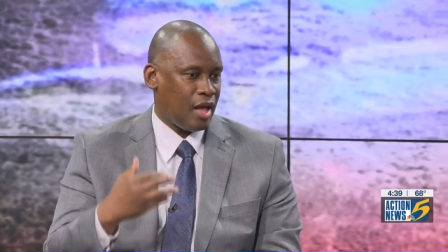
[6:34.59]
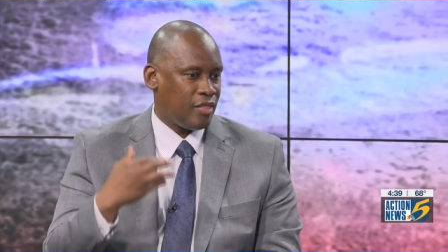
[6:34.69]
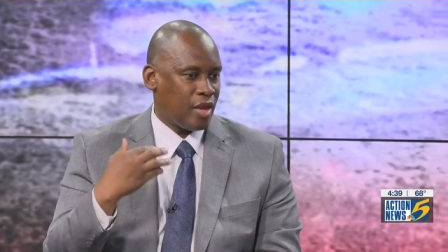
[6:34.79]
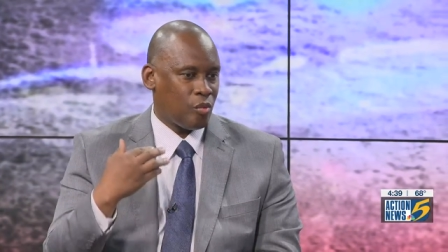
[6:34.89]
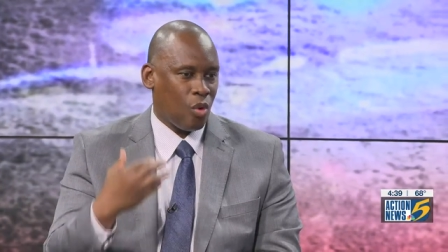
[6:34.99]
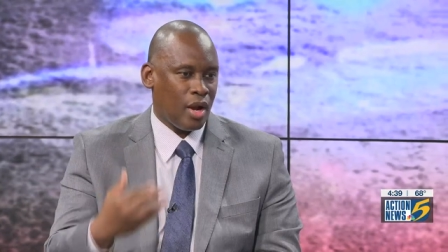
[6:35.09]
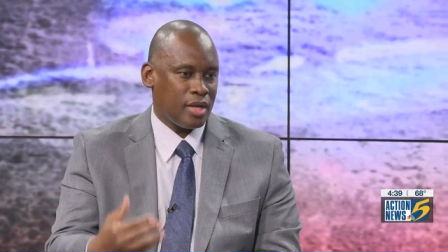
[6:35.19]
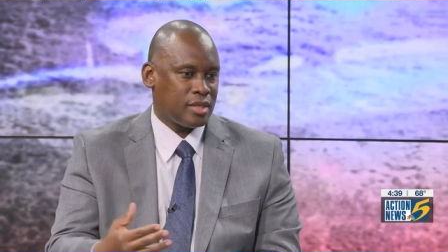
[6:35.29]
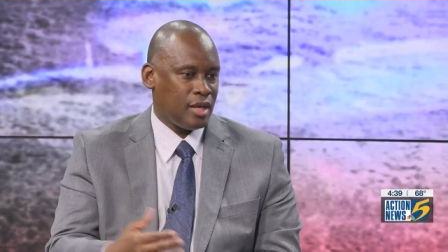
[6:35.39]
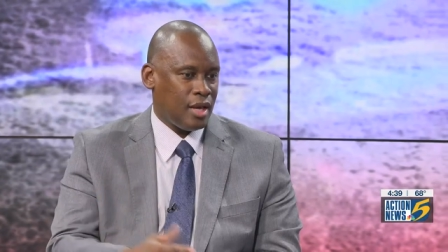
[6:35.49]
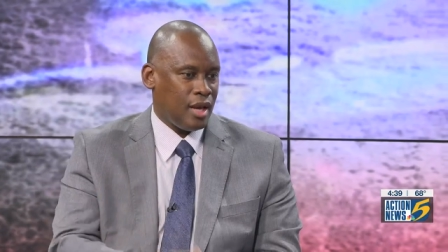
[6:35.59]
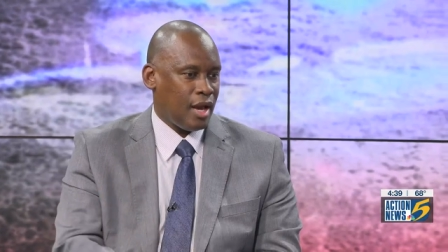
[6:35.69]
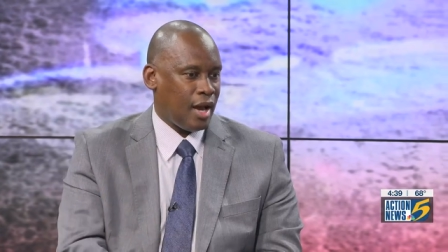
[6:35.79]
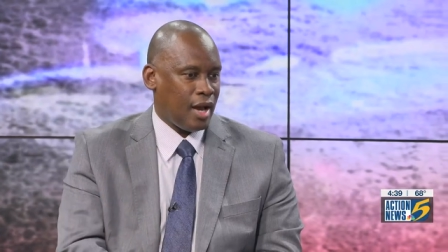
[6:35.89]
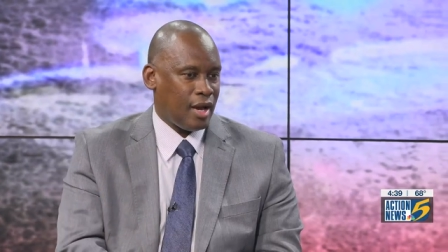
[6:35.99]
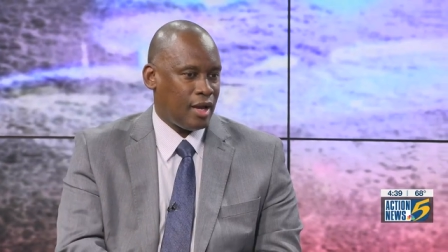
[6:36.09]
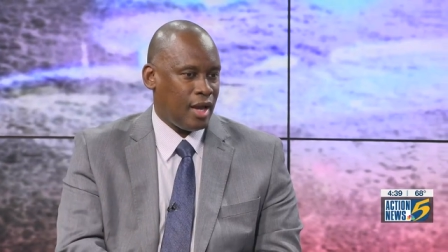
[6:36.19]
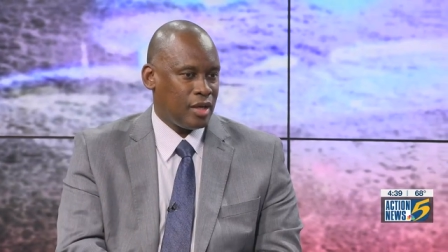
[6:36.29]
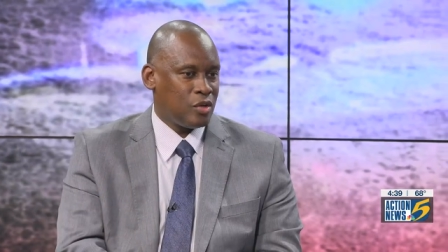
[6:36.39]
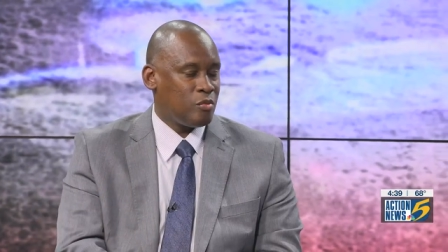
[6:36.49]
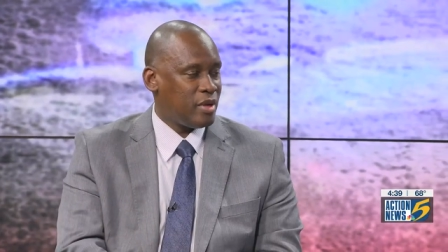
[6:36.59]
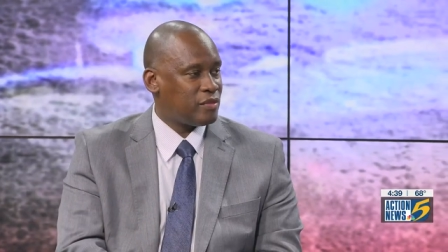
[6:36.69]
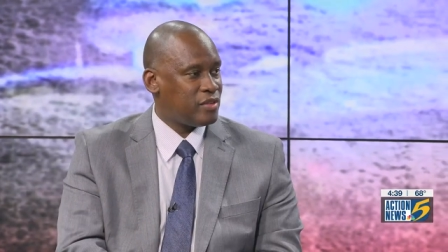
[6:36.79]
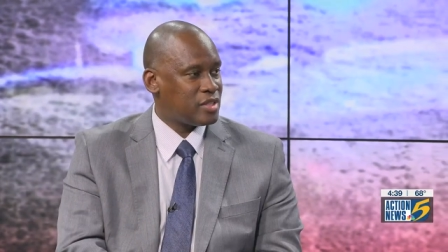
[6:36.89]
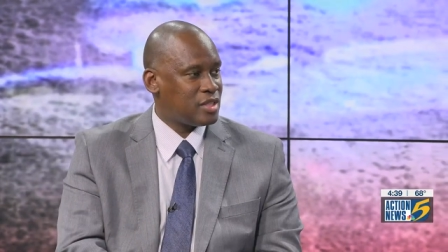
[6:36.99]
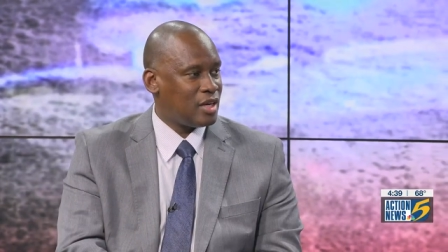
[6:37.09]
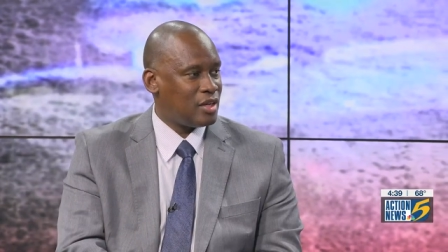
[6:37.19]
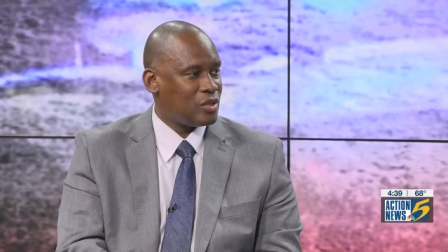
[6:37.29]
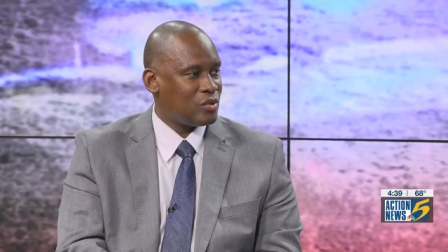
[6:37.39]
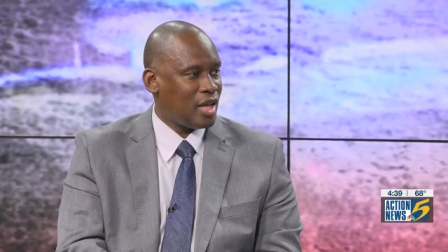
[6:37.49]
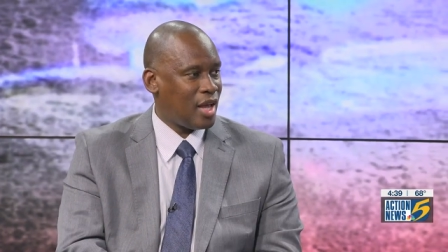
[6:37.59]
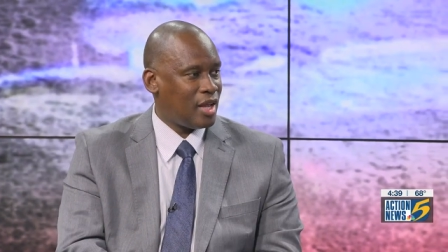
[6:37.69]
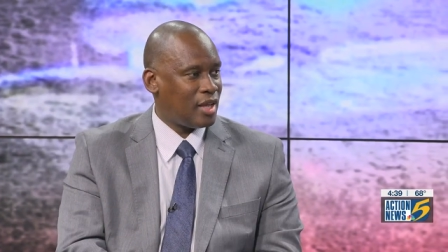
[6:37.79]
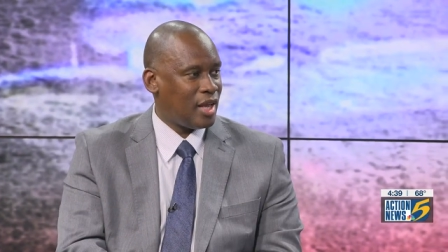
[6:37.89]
They want a new Memphis and a new day.